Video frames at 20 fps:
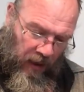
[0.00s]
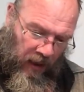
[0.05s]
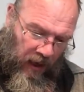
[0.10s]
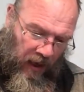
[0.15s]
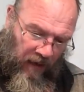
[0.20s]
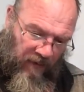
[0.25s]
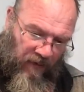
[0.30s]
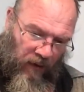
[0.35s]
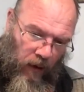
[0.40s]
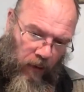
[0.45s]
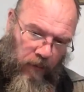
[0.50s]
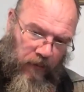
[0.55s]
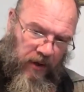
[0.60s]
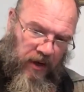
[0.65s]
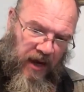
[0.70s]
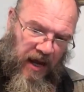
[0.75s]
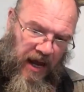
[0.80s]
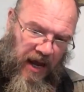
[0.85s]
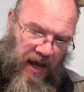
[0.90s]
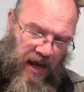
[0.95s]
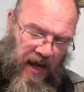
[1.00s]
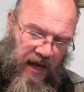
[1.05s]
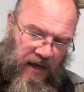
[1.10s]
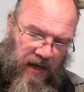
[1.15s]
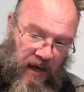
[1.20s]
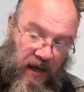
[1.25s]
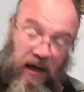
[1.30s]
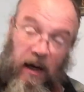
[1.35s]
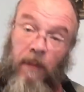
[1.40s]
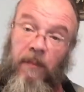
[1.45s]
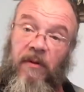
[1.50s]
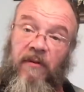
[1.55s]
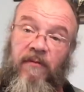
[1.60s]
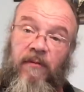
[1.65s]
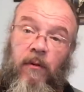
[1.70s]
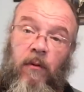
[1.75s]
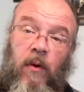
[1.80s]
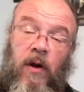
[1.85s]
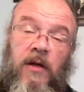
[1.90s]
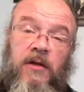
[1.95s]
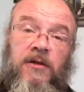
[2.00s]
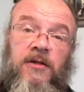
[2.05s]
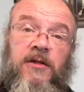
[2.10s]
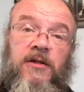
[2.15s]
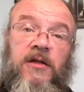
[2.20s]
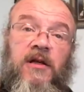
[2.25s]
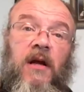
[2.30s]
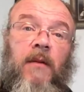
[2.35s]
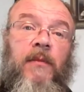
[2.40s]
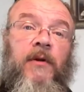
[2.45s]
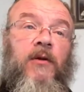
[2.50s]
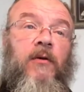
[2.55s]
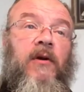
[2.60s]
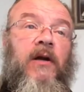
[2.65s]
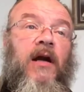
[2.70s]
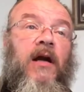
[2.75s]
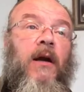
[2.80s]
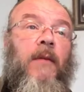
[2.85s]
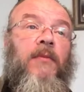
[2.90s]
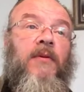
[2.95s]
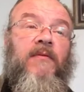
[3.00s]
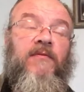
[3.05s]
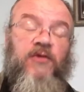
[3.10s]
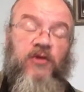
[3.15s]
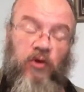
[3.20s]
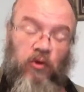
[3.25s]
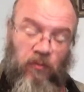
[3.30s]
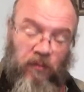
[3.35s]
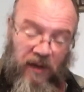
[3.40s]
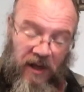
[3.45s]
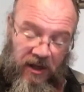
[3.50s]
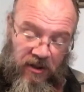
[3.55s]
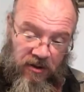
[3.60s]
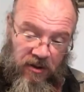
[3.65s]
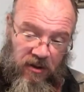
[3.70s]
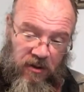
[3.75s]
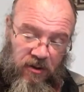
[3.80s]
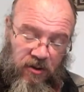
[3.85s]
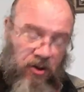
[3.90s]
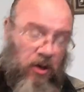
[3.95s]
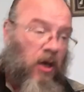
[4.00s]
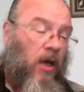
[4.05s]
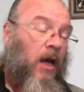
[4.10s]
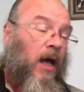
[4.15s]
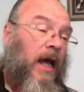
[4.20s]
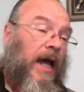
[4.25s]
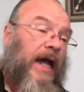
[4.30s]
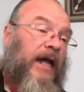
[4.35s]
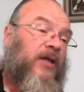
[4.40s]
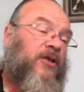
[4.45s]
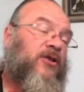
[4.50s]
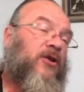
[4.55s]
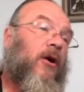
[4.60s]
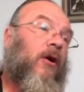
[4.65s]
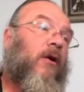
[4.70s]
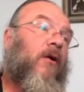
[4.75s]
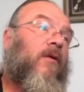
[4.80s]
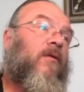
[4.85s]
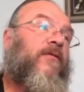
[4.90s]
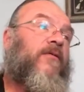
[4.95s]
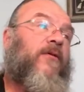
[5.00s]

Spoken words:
I've already had a couple of requests, and I'll be doing a couple of Zoom lessons. And so,